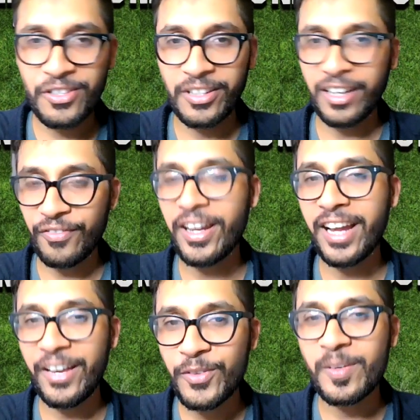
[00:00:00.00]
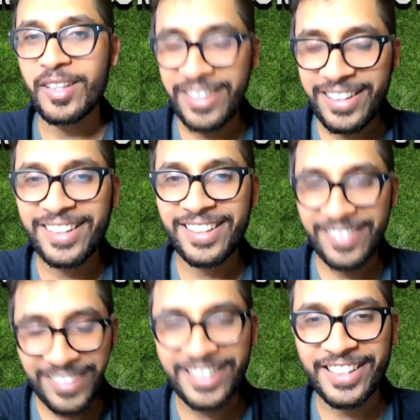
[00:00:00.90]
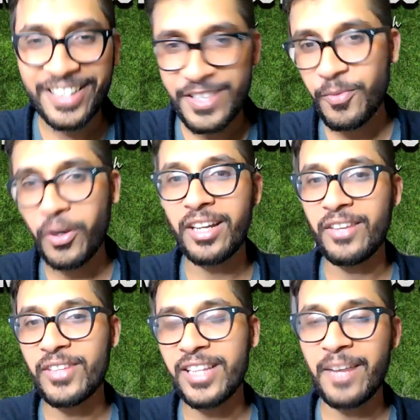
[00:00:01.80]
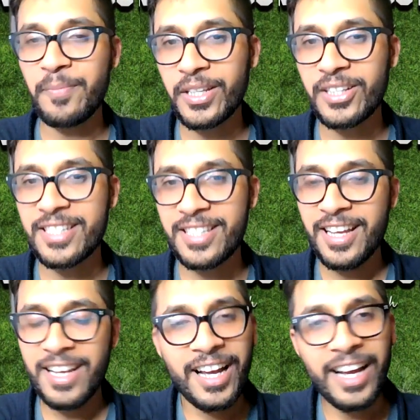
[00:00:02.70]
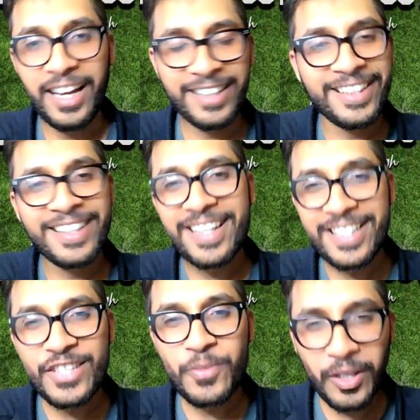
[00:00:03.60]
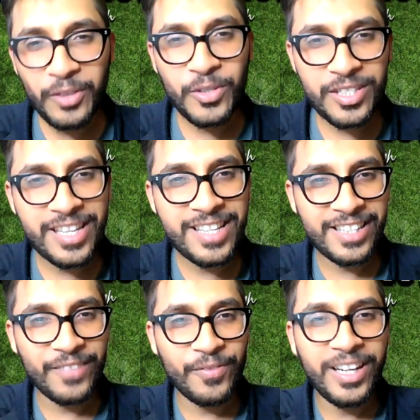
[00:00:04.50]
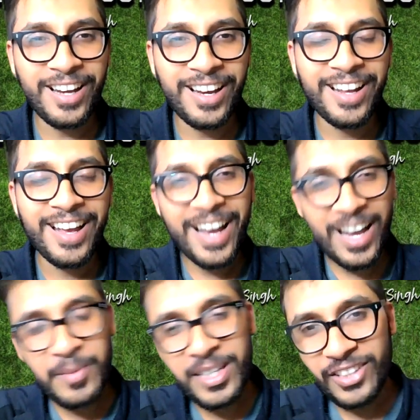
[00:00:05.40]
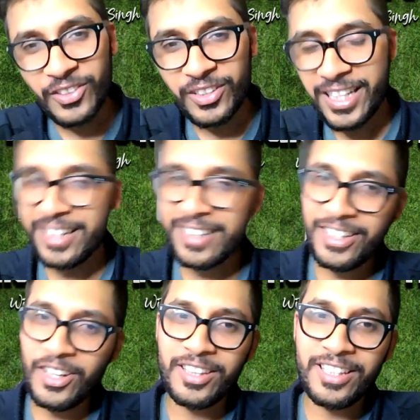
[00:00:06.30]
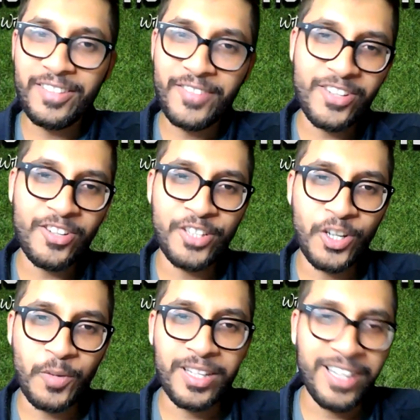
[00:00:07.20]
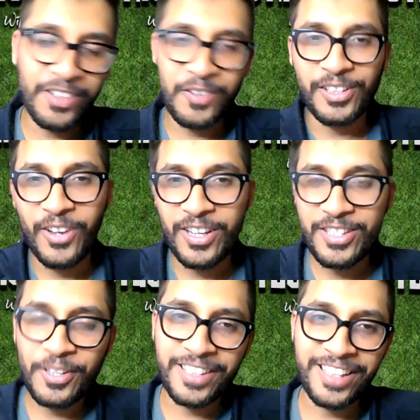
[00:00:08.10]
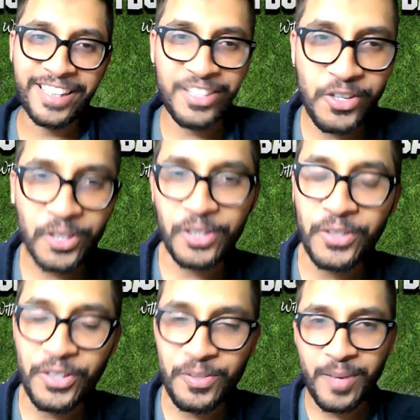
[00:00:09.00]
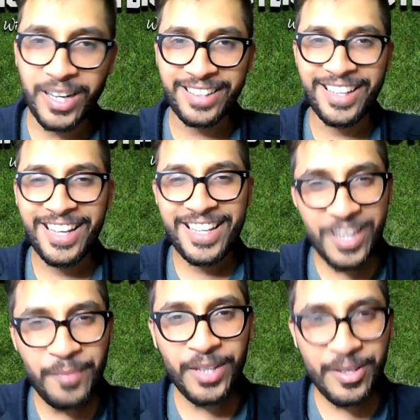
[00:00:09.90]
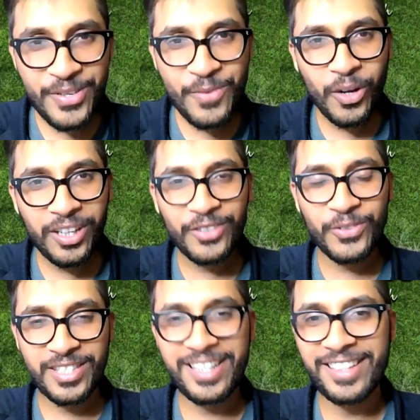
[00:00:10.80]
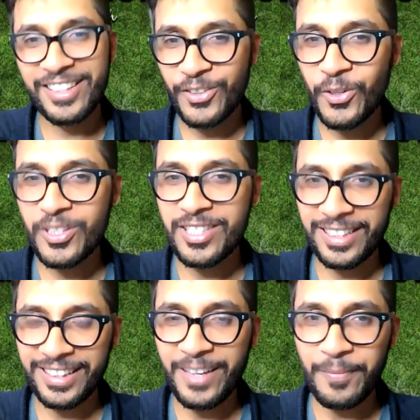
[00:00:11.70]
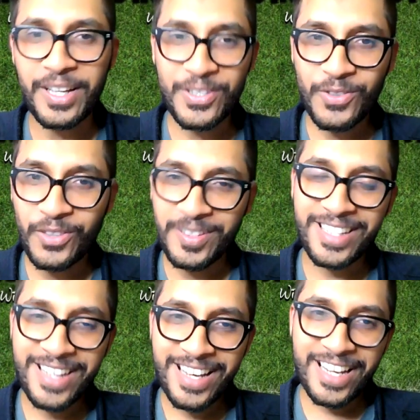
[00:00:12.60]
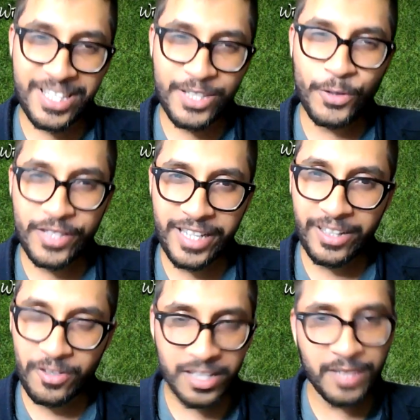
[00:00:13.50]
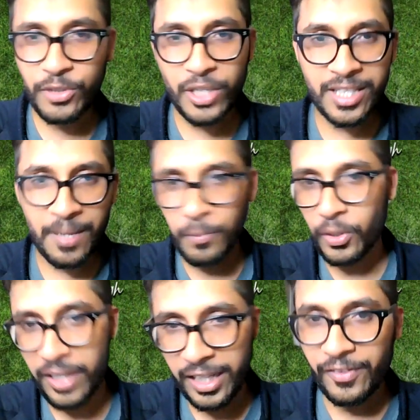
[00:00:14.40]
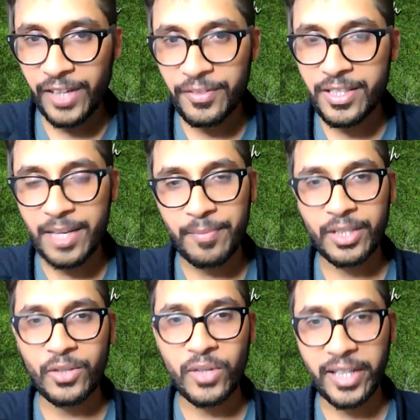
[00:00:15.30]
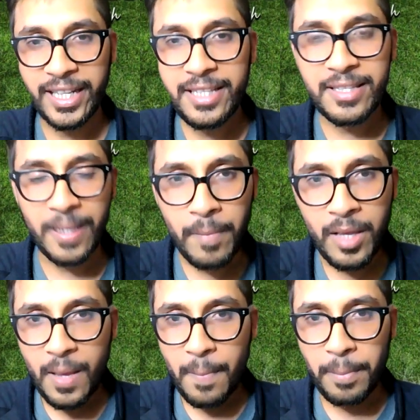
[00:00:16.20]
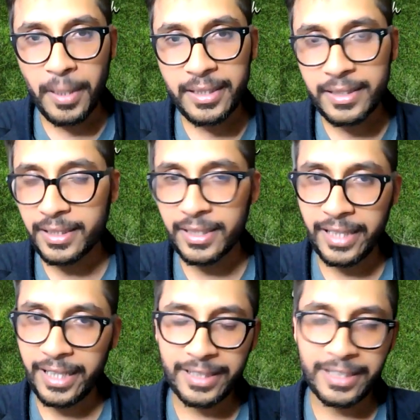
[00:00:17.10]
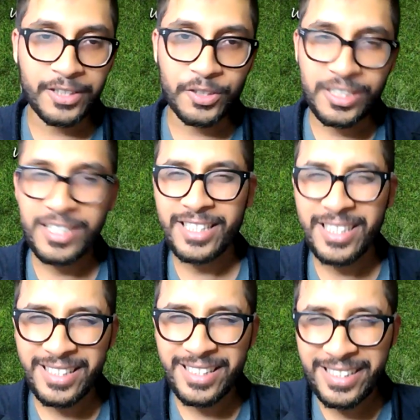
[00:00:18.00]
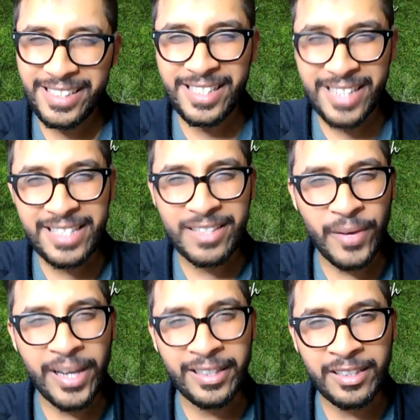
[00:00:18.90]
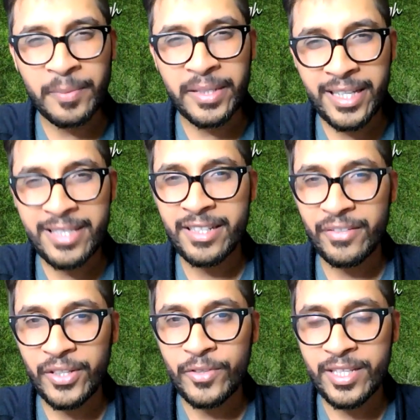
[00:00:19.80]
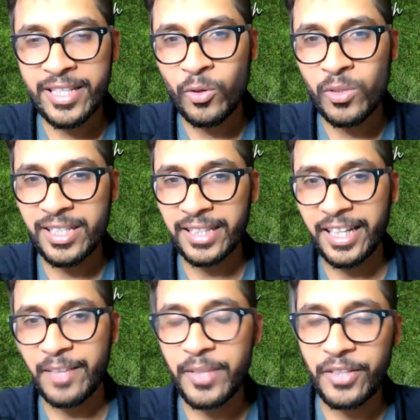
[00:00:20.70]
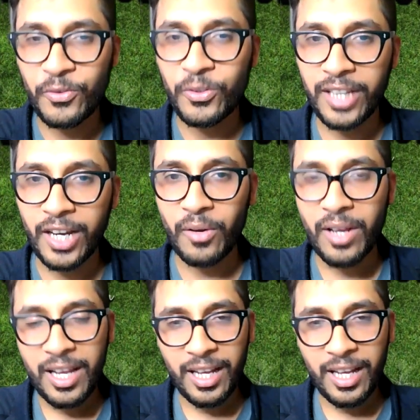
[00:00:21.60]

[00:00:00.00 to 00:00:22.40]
United fan, I would be really disappointed with that, because it's one of those things that VAR, I mean, technically and we can't talk about letter of the law, it's all correct, it's all good. But sometimes you want to see the goals like that being scored. It's so sad to see. I'm sure at some point United will have the same thing go against them. But it just takes away a little bit, doesn't it, when you see goals like that being ruled out?